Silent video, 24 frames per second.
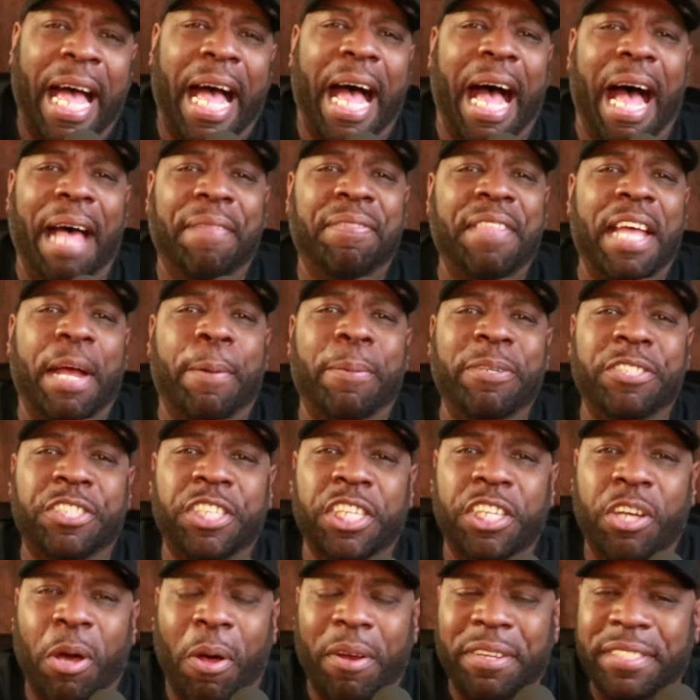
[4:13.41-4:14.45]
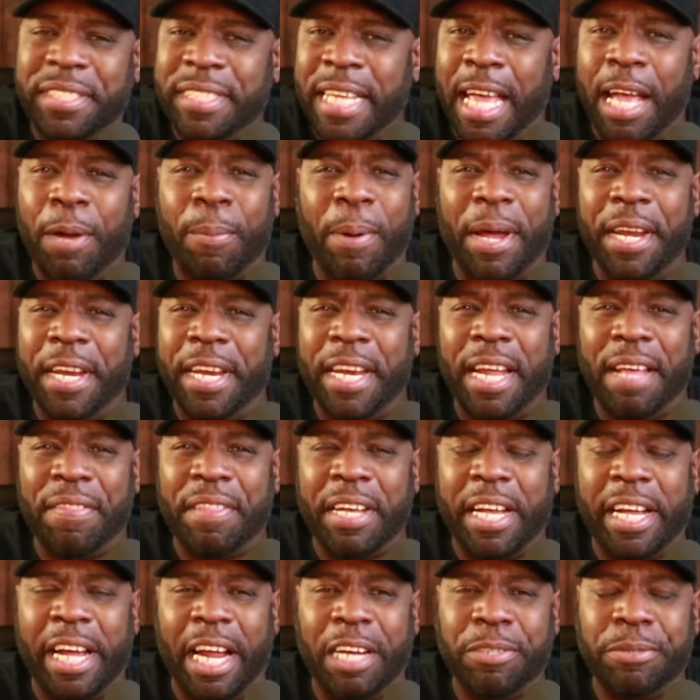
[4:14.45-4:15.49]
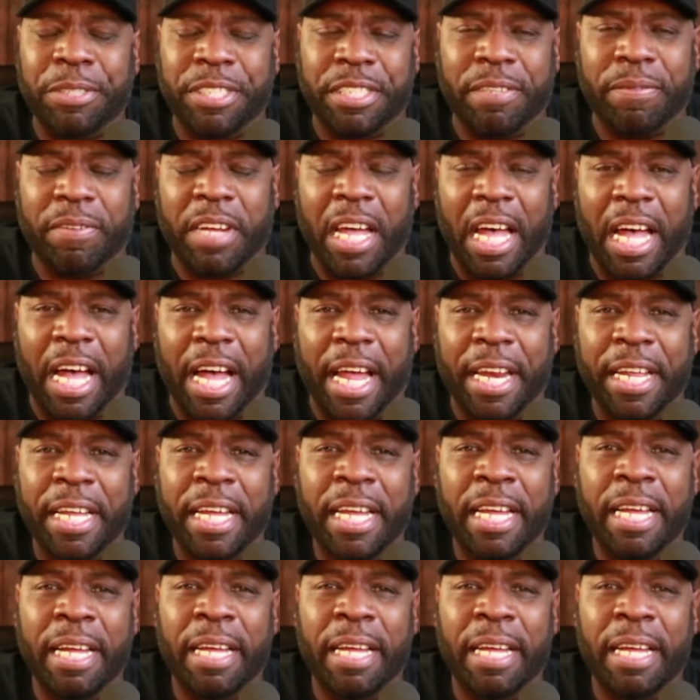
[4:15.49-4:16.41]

I think we should go the same way that other countries have gone.